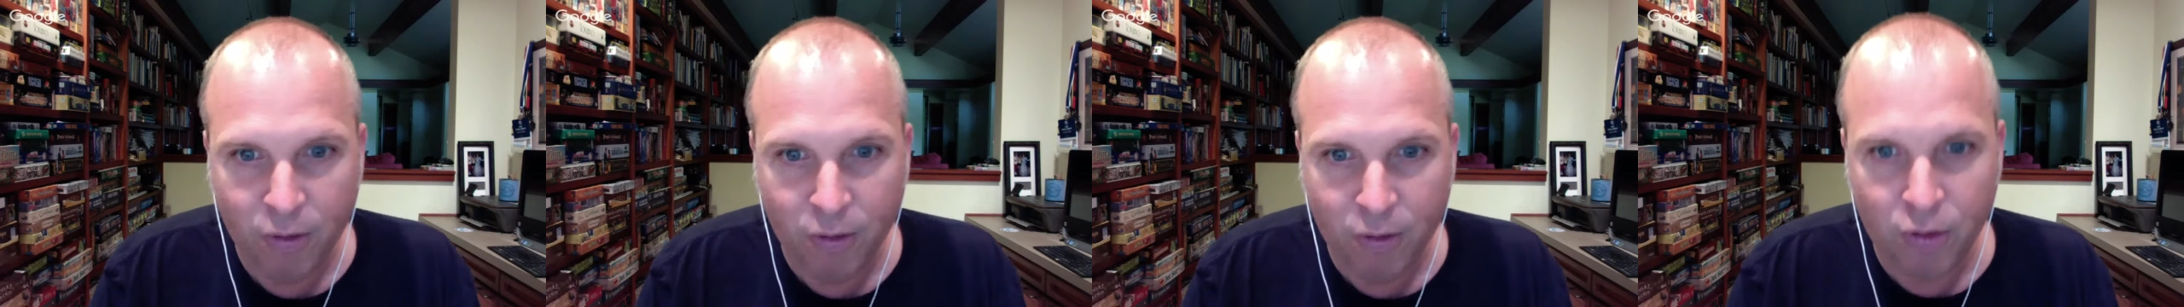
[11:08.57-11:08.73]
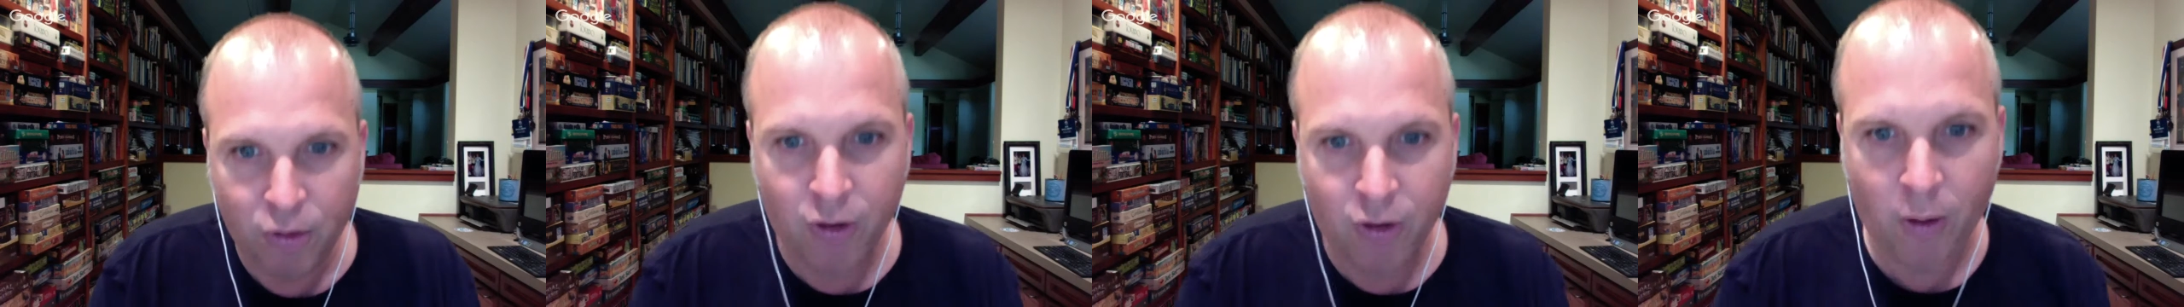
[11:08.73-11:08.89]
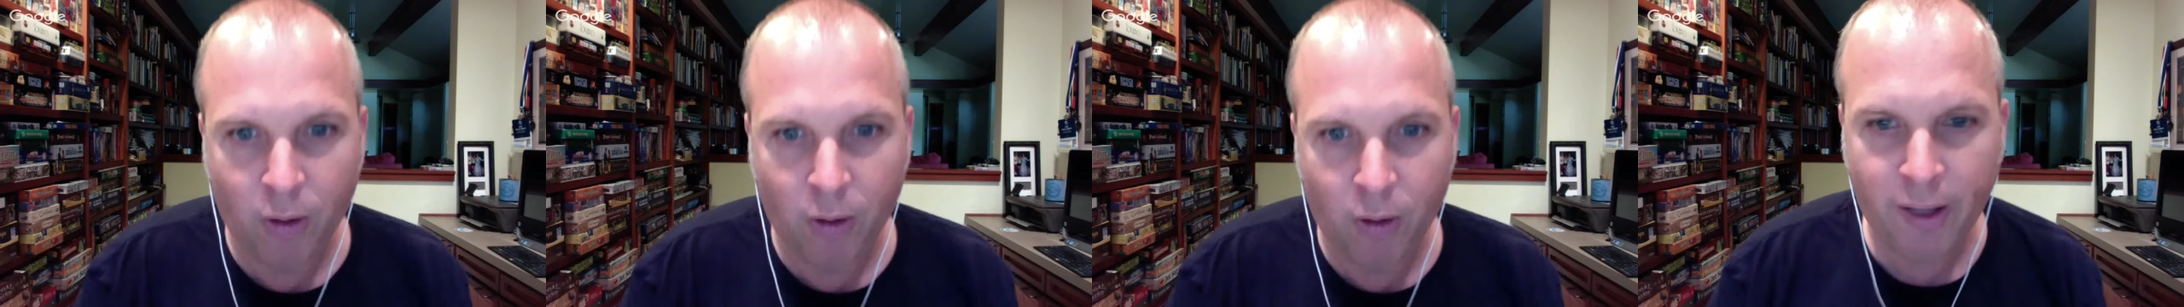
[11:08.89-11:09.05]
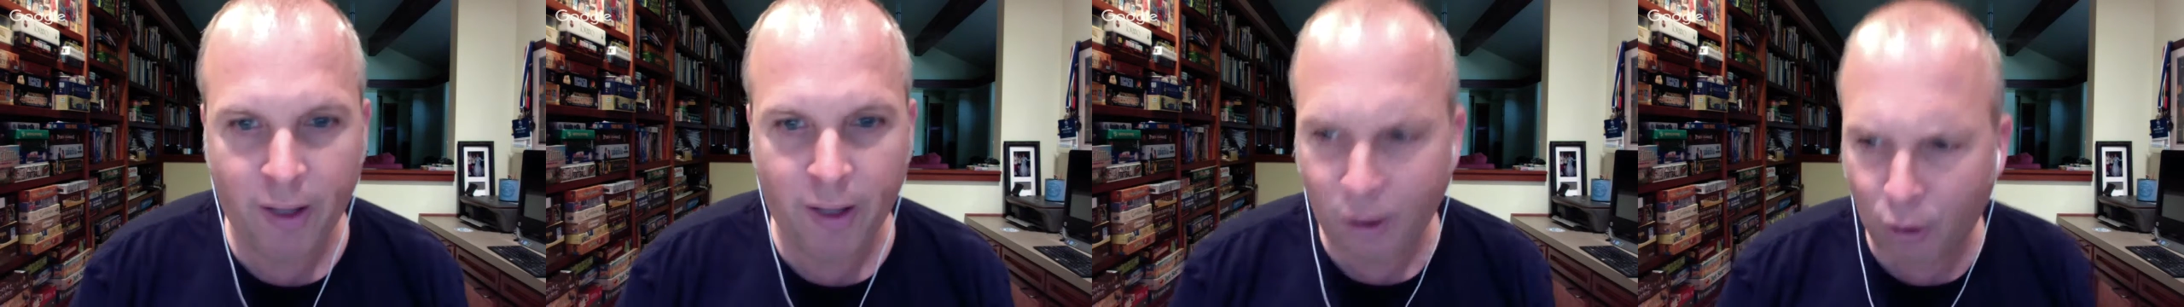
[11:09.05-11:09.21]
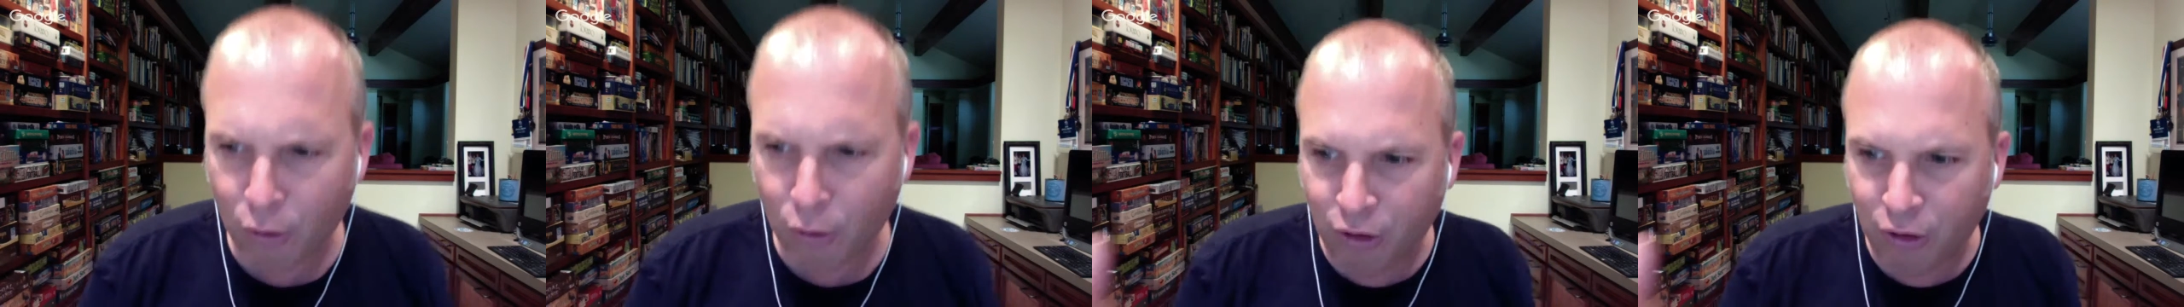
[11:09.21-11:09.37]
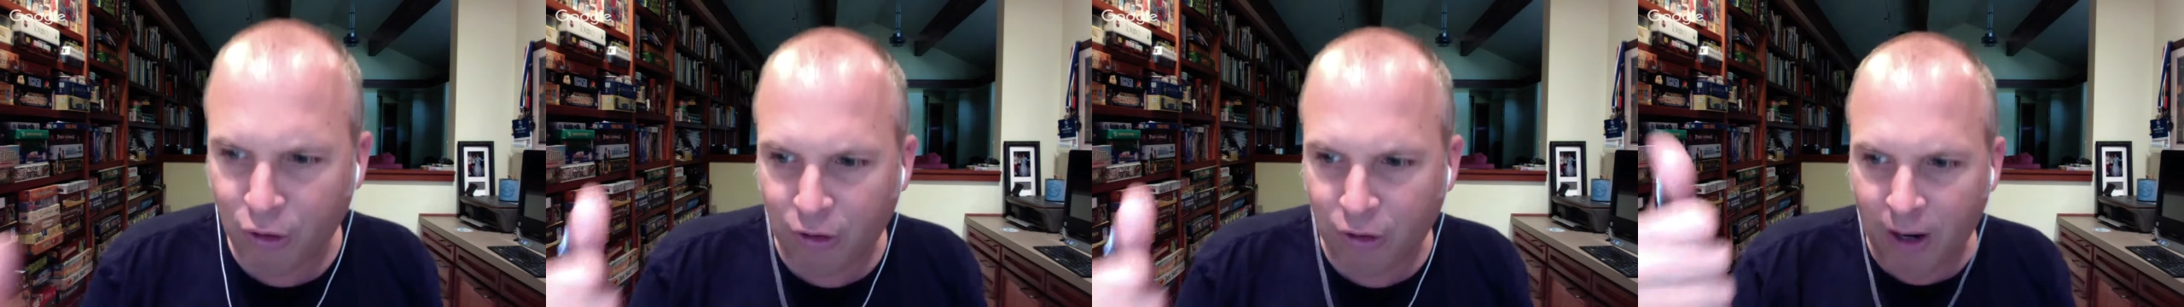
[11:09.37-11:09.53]
So they know
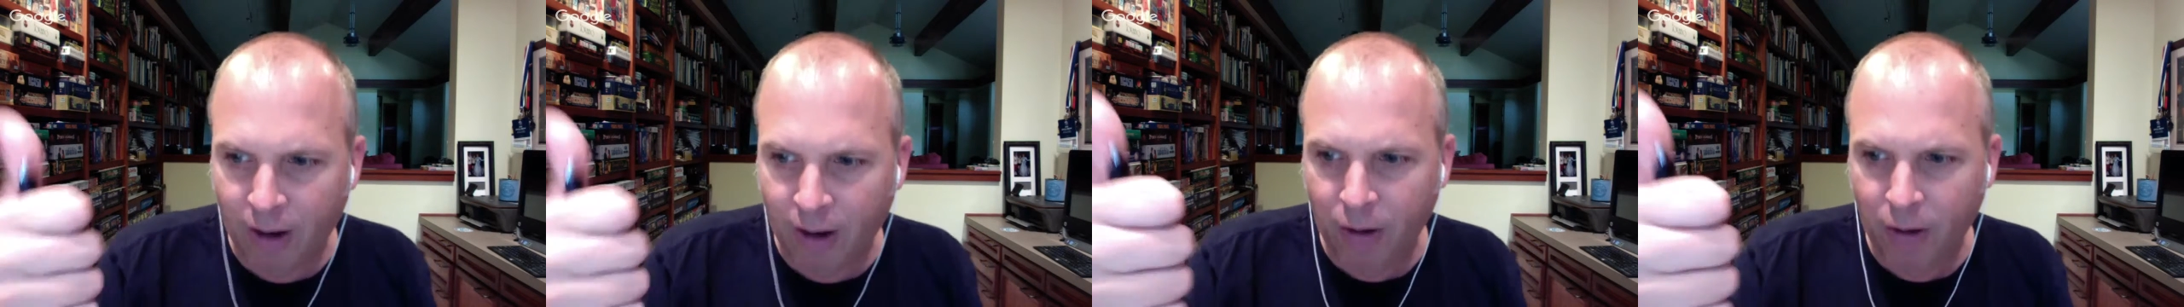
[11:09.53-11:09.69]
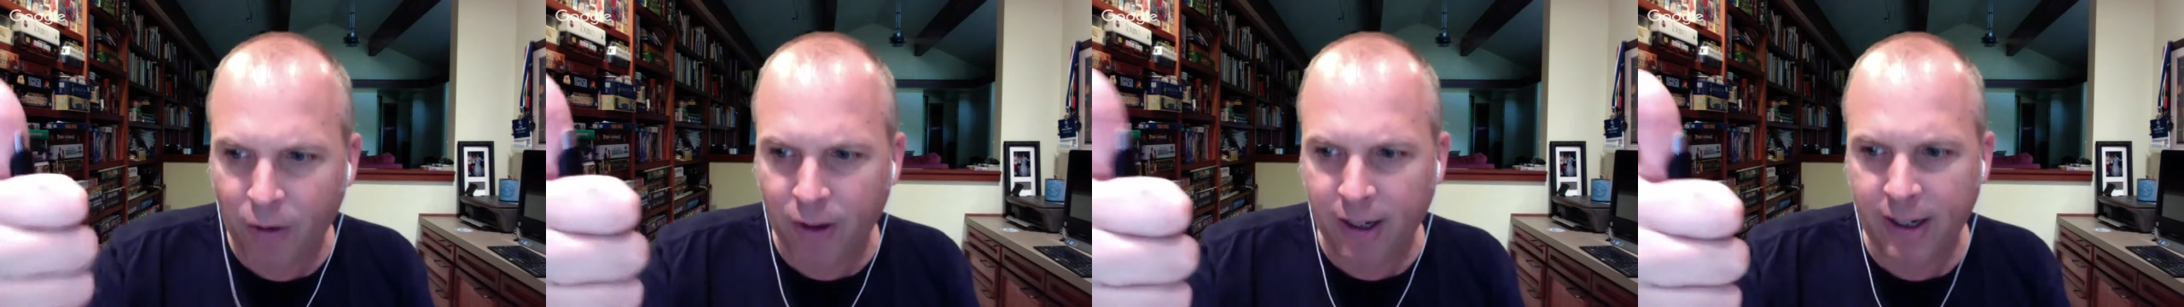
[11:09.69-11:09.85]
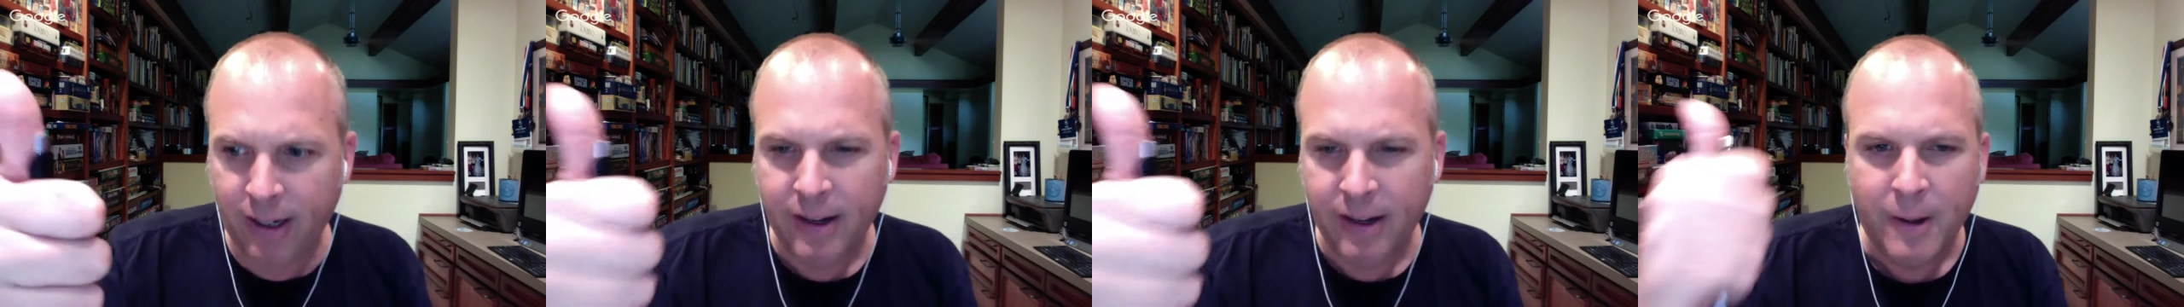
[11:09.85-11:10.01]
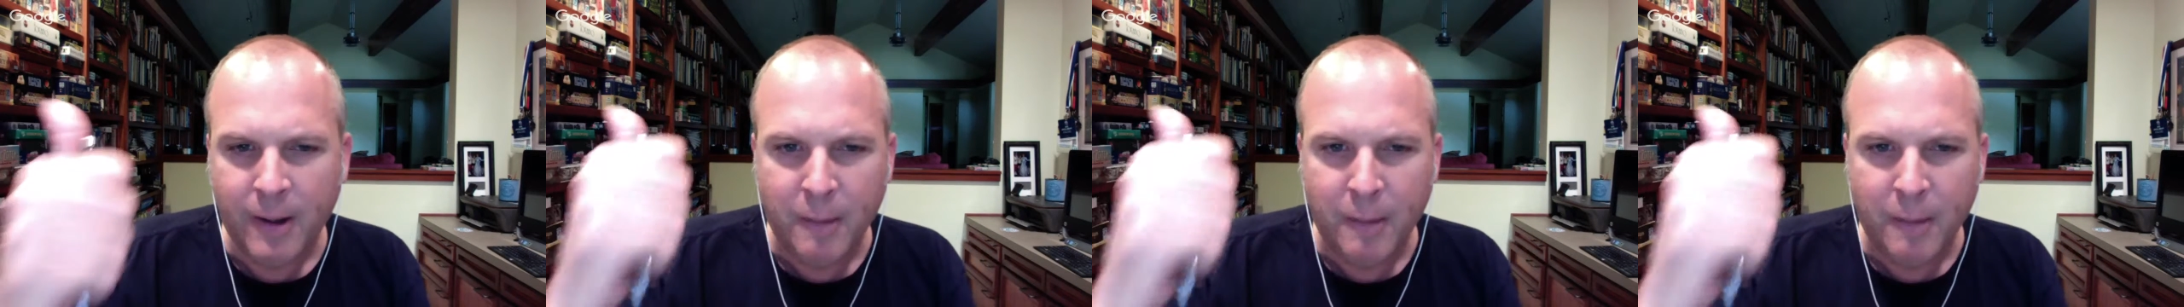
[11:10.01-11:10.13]
she's hungry.